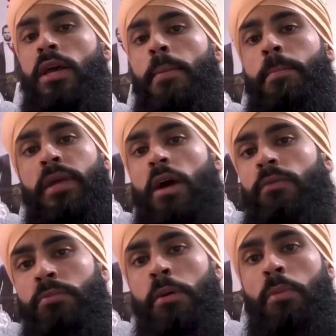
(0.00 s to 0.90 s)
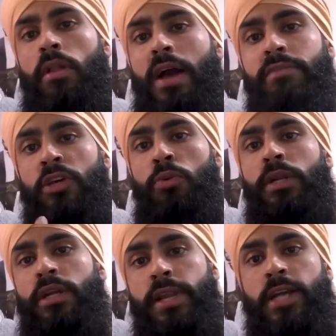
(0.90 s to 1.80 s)
meet up with people, have that
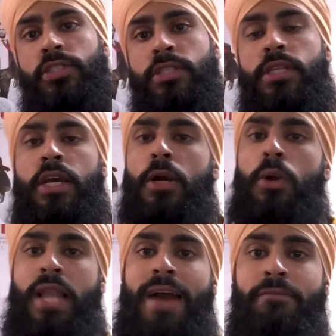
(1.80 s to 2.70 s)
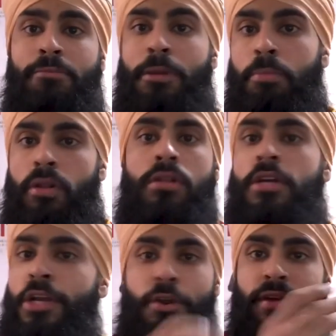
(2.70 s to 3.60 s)
human connection, collab with people,
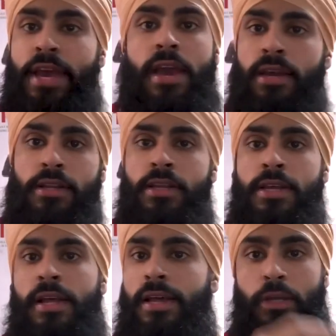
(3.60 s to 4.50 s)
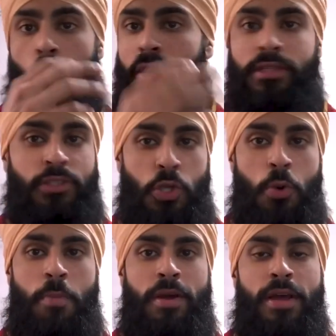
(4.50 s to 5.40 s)
create, don't
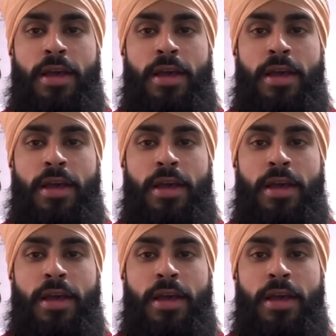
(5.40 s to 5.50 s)
consume,